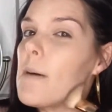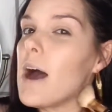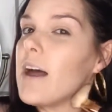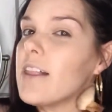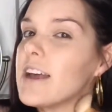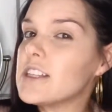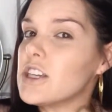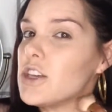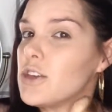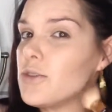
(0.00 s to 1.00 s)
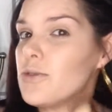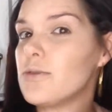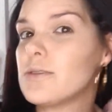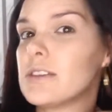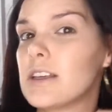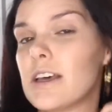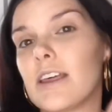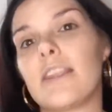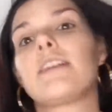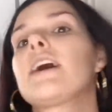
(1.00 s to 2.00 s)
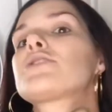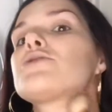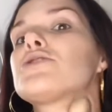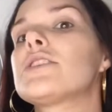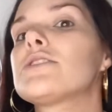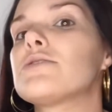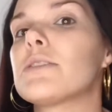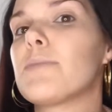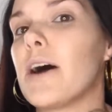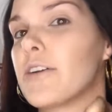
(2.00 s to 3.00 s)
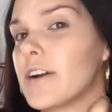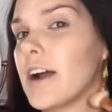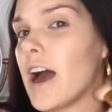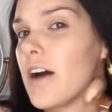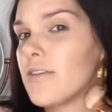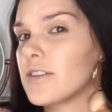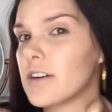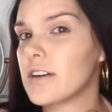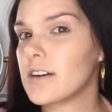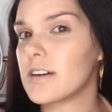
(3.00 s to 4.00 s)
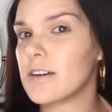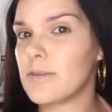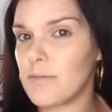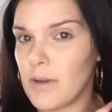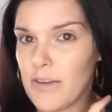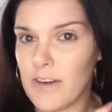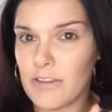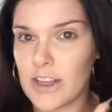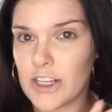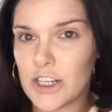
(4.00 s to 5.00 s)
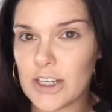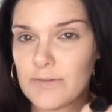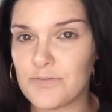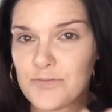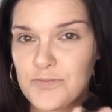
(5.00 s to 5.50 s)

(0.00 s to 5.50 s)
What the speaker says: I like to use the natural translucent powder after my foundation